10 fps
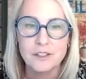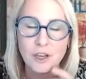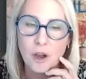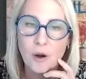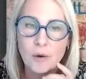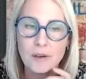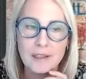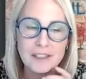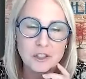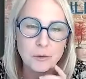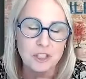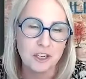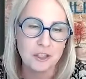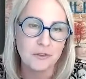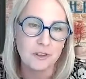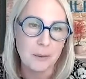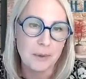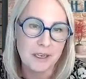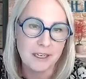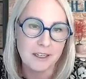So let's switch gears for a little
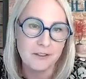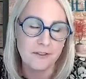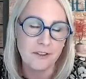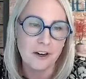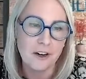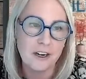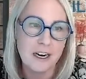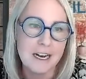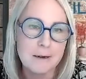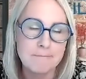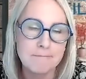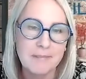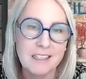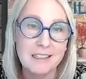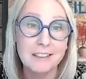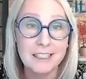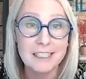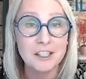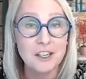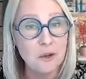bit here. Clearly,
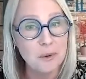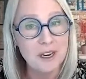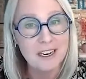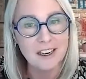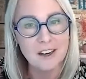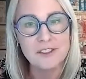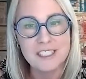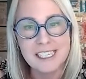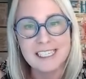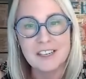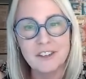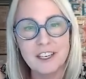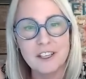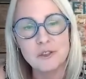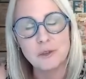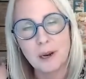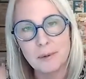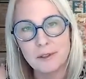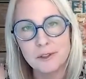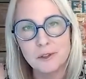it's another week of significant
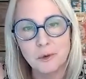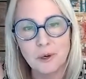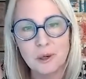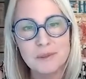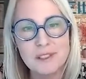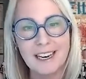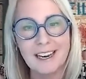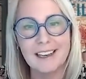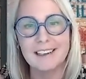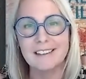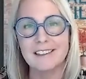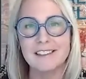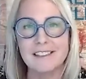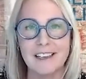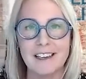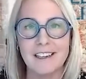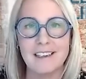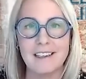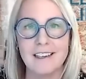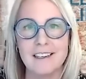tropical storms, and it looks like
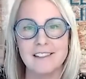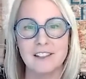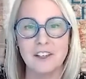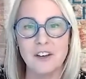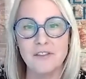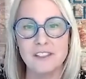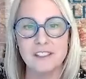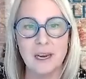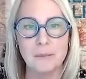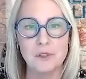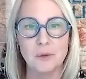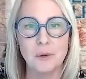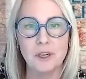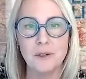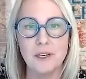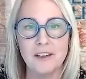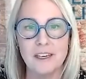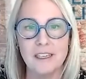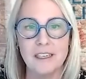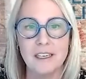it's the Gulf this time. So what are you
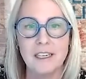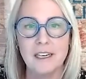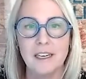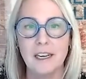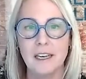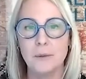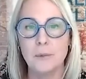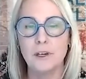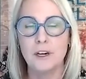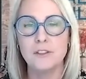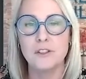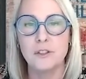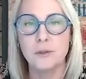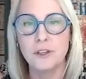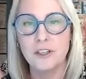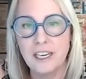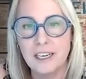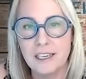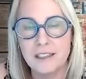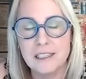hearing in regards to
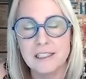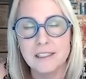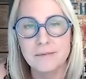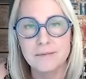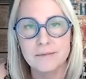Hurricane Nicholas?